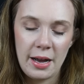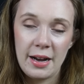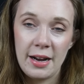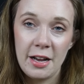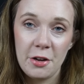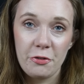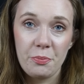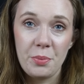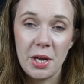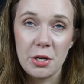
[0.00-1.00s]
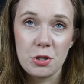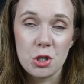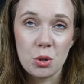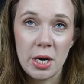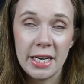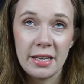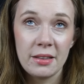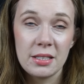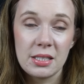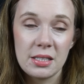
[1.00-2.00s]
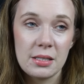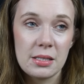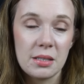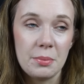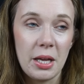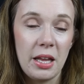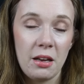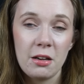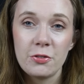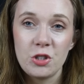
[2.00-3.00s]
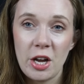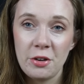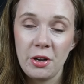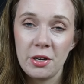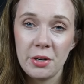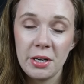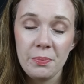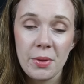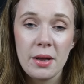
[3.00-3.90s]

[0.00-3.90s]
I've been trying this since the beginning of January